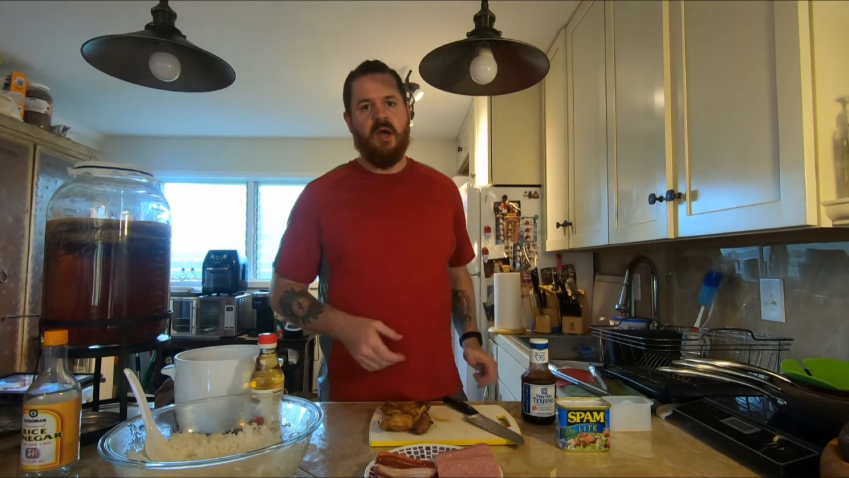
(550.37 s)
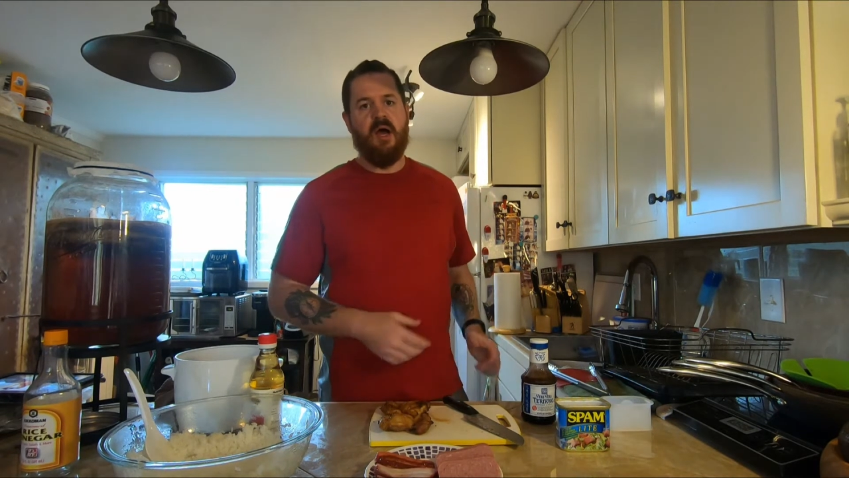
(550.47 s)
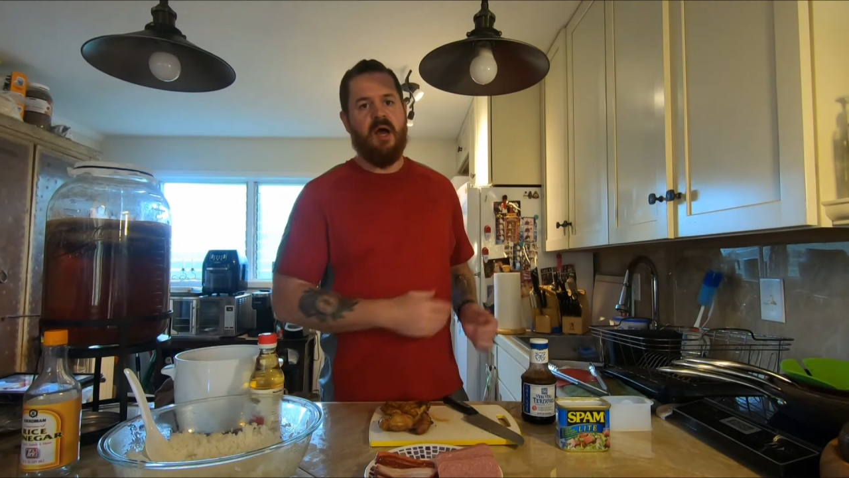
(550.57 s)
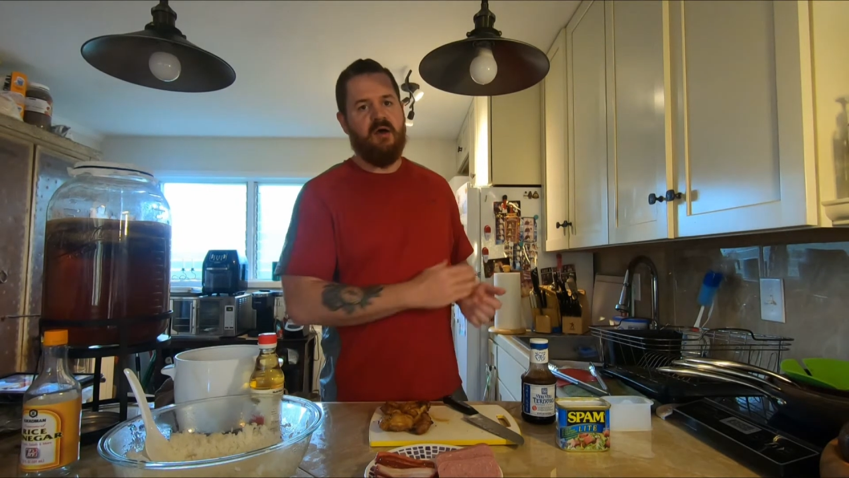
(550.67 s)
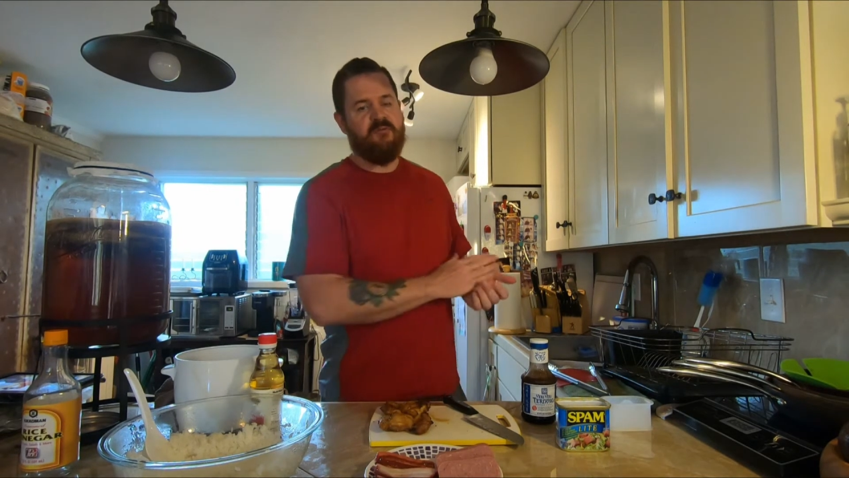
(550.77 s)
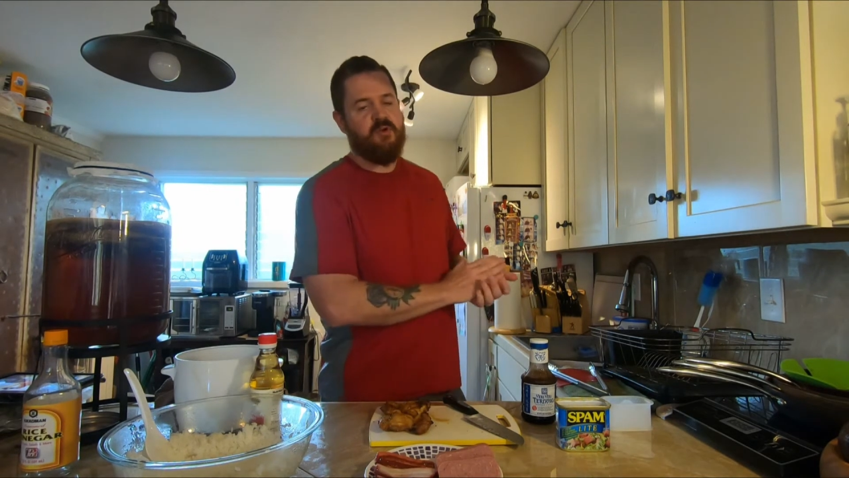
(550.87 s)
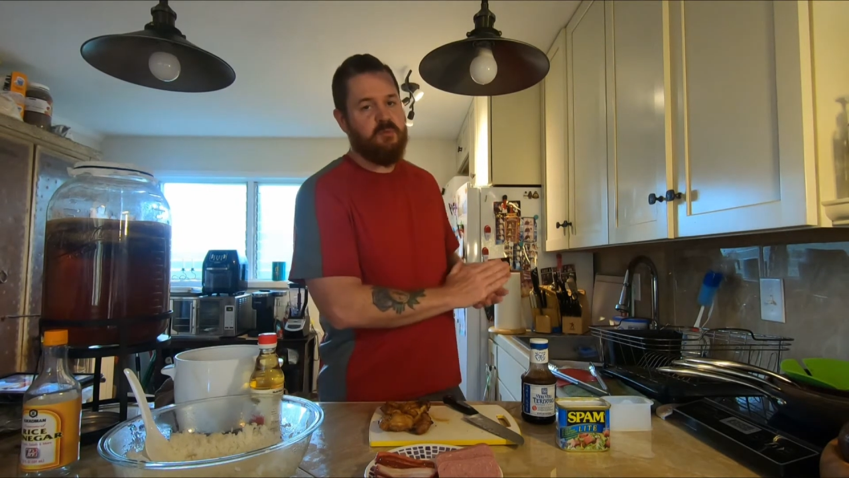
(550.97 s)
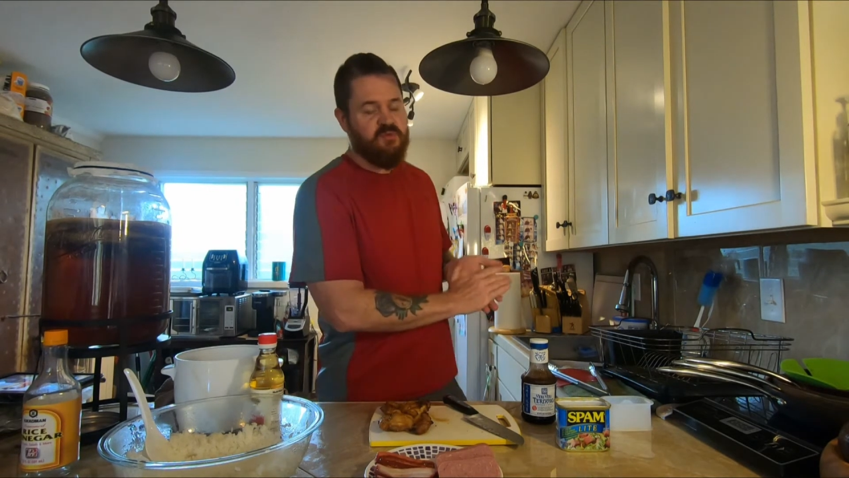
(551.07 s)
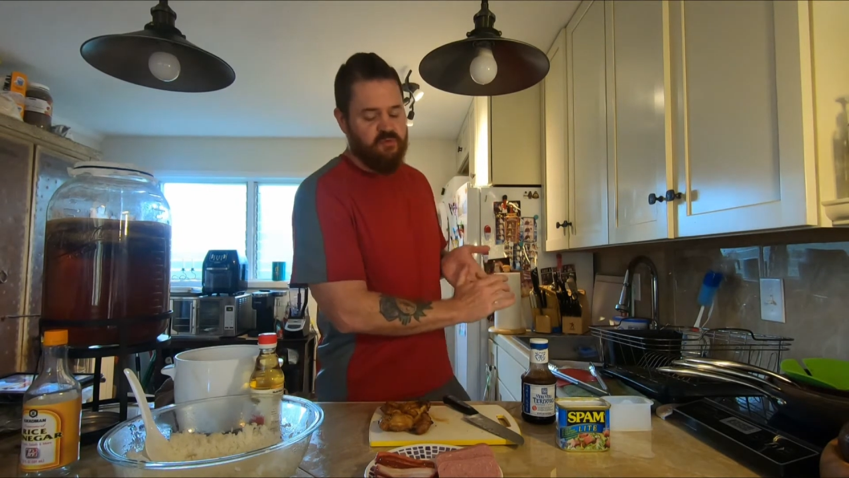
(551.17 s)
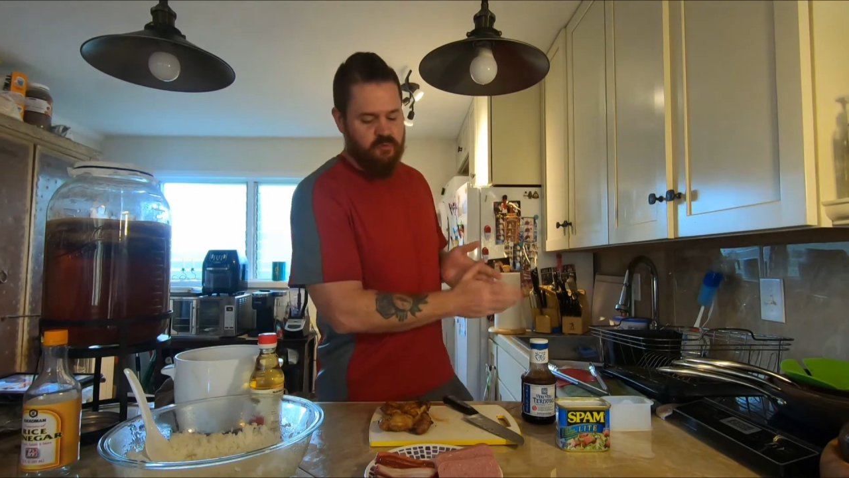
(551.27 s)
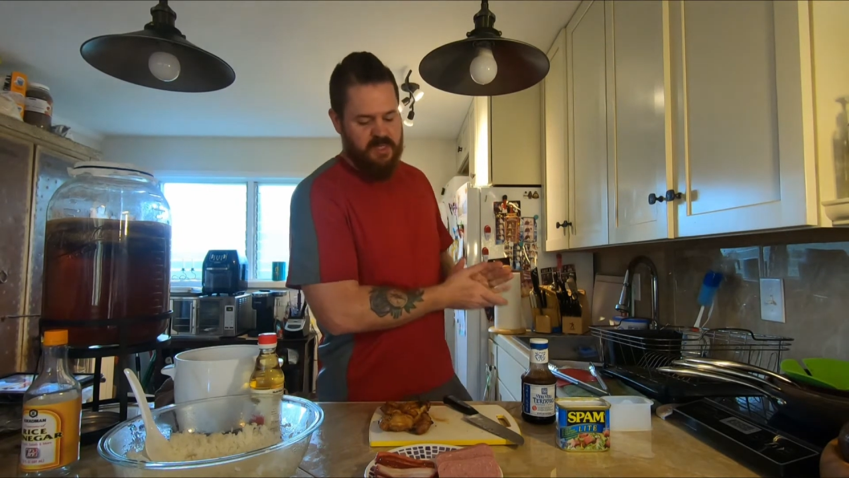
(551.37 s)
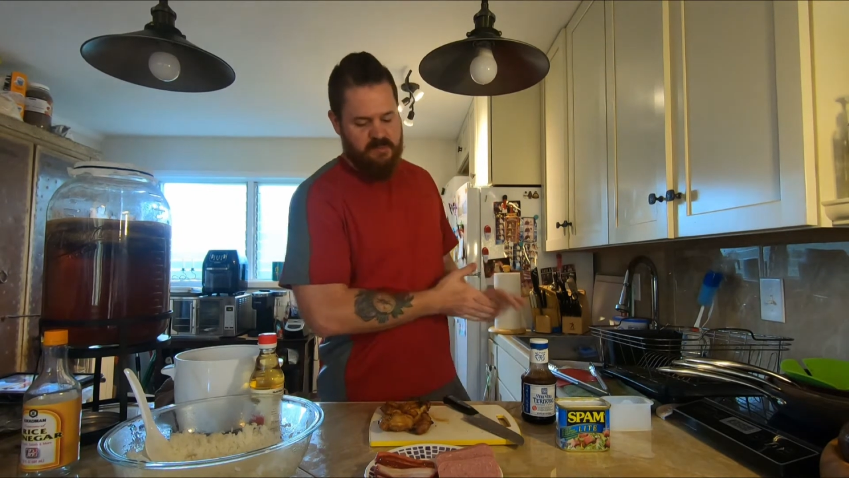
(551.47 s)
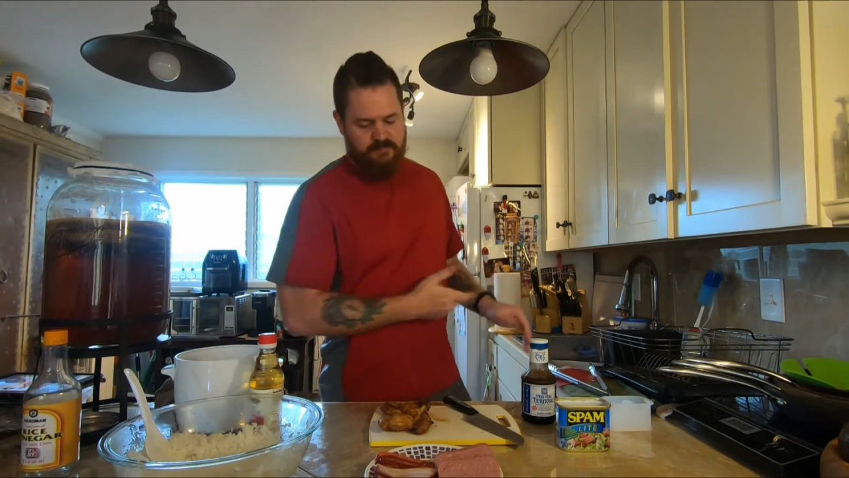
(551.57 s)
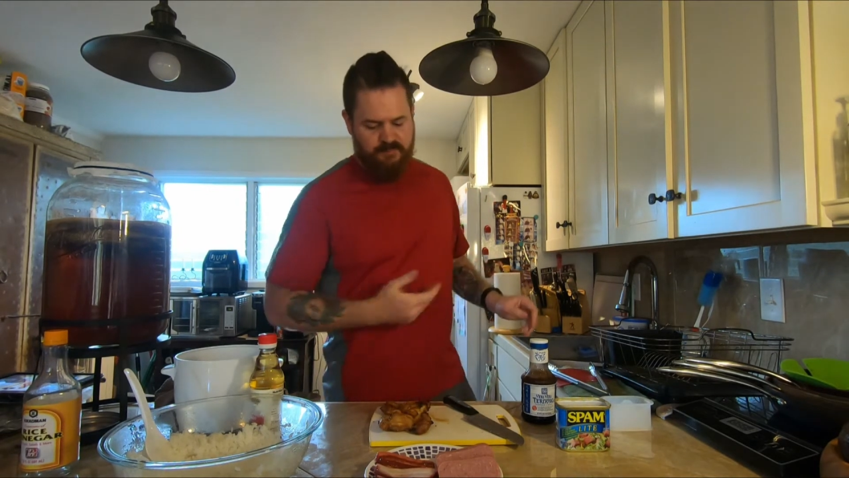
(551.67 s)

for your musubi,